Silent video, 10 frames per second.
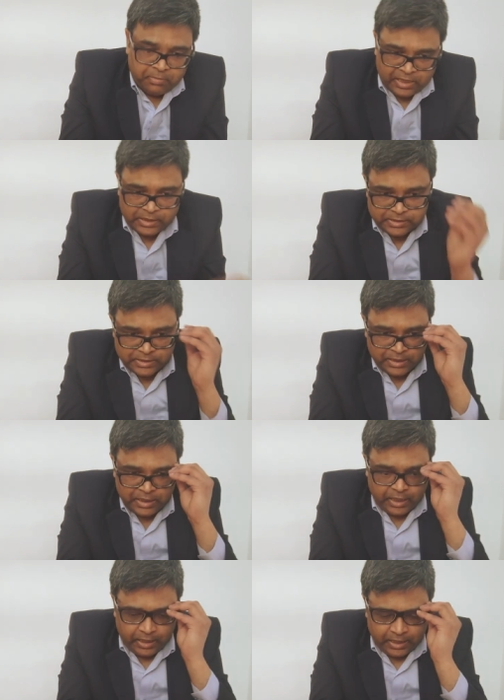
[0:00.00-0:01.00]
minutes,
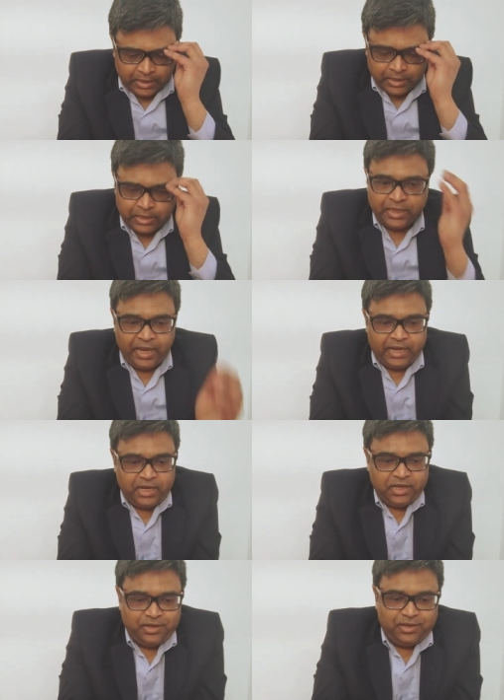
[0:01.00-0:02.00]
and
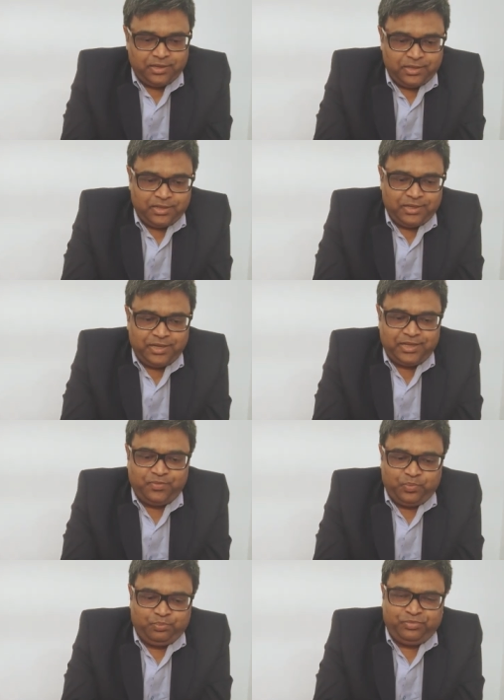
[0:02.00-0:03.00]
then uh, it
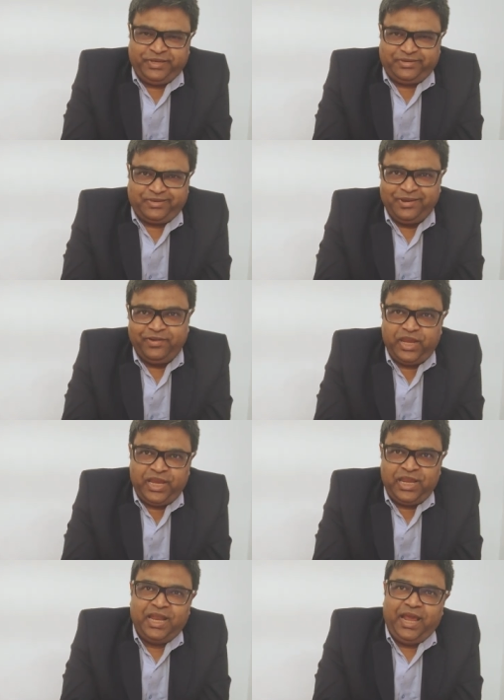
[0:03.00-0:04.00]
this
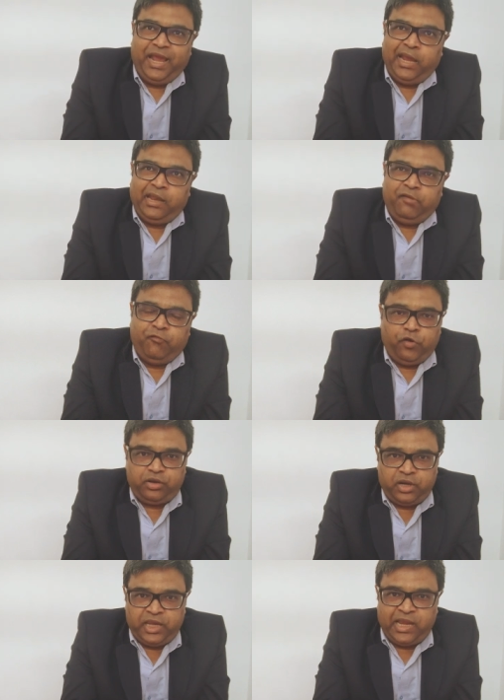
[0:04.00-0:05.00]
green and
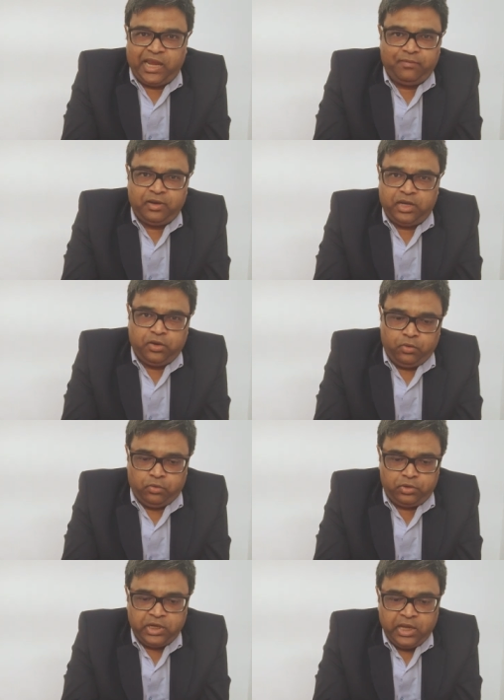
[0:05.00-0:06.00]
watery aquatic
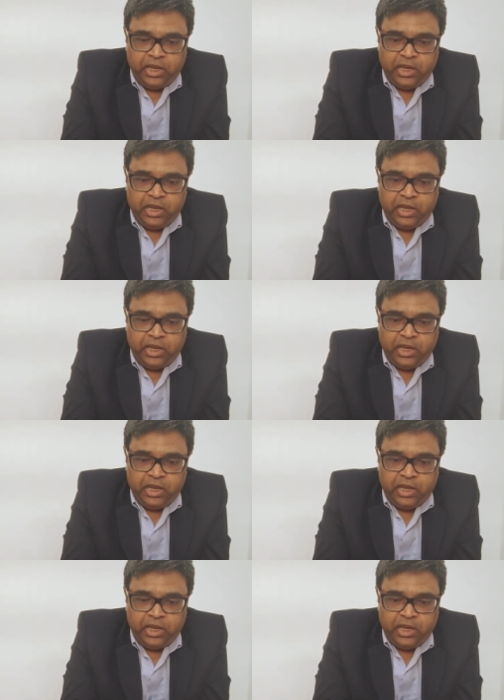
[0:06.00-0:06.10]
note